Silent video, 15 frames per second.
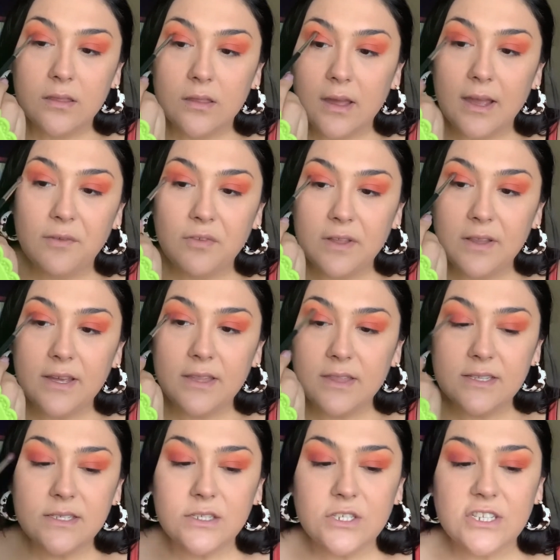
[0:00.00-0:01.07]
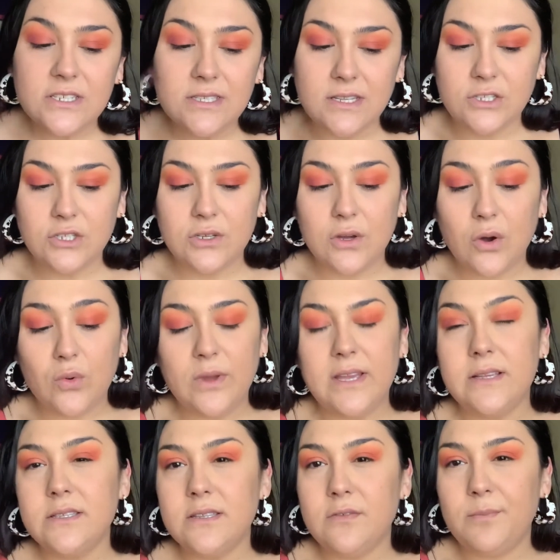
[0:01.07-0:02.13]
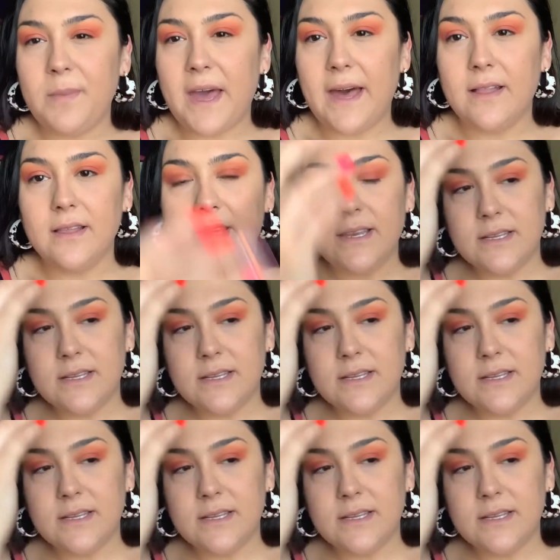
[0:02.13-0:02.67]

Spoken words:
I feel like this is just such a cohesive palette.